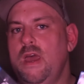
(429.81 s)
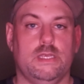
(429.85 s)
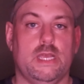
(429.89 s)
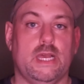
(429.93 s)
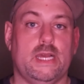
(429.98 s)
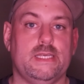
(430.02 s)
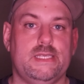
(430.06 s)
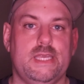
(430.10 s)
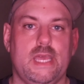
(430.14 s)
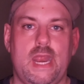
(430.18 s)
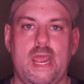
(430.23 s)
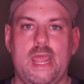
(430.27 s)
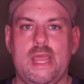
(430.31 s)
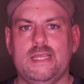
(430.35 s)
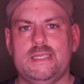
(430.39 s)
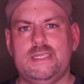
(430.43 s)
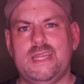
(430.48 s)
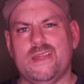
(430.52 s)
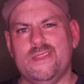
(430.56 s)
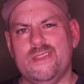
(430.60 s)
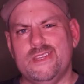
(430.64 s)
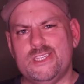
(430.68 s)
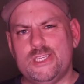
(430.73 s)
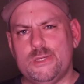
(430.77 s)
Like I said, hands
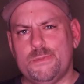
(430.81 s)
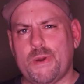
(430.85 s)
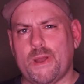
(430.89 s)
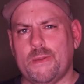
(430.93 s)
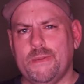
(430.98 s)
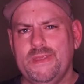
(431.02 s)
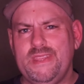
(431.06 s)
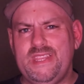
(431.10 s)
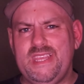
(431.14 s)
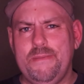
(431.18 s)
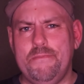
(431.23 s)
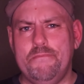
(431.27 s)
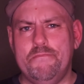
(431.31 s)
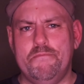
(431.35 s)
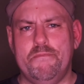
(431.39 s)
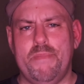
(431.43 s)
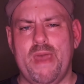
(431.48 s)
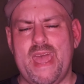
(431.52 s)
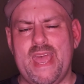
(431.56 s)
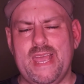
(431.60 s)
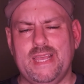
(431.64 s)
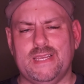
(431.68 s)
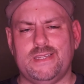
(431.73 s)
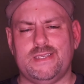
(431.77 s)
down, this is probably the
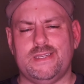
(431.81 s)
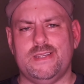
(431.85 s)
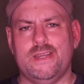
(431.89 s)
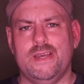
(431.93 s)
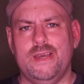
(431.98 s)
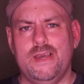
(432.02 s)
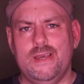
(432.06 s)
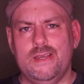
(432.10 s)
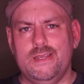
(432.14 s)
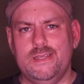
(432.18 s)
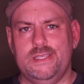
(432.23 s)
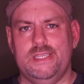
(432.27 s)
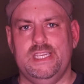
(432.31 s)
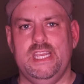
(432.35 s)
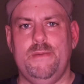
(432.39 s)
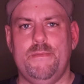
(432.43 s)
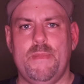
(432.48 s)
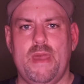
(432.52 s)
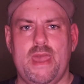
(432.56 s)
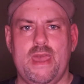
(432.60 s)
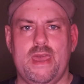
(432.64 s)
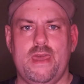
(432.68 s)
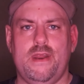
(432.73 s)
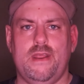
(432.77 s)
best
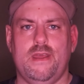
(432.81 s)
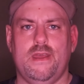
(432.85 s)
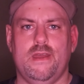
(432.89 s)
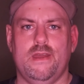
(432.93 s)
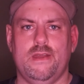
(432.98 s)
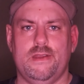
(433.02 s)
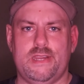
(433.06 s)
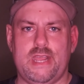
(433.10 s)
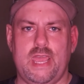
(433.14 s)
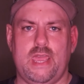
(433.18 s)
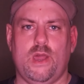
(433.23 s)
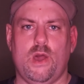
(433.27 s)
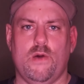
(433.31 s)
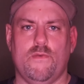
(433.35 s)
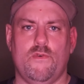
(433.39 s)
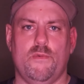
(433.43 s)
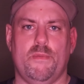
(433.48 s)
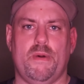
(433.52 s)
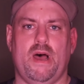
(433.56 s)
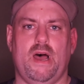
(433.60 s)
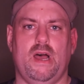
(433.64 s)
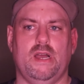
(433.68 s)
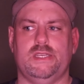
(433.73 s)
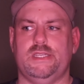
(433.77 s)
Z-Man takeover
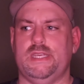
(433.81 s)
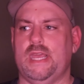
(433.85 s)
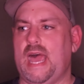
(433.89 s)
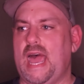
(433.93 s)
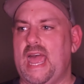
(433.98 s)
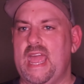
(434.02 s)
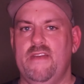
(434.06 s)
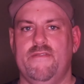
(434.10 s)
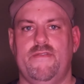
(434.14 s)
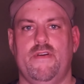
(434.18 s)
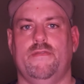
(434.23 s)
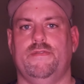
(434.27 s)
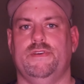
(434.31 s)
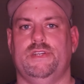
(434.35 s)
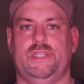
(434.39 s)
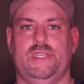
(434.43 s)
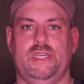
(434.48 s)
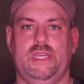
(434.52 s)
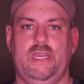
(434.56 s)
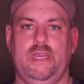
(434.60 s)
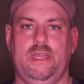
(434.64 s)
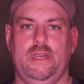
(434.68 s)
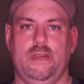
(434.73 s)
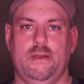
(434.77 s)
box I have ever
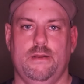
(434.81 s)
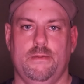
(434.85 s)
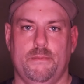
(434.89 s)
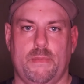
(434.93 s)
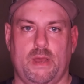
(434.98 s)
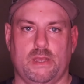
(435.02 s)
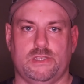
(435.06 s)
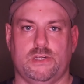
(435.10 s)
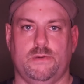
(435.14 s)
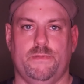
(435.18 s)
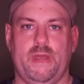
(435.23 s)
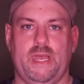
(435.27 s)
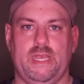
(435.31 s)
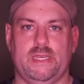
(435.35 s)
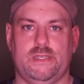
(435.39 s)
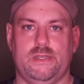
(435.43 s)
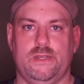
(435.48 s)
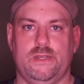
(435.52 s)
seen Monster Bass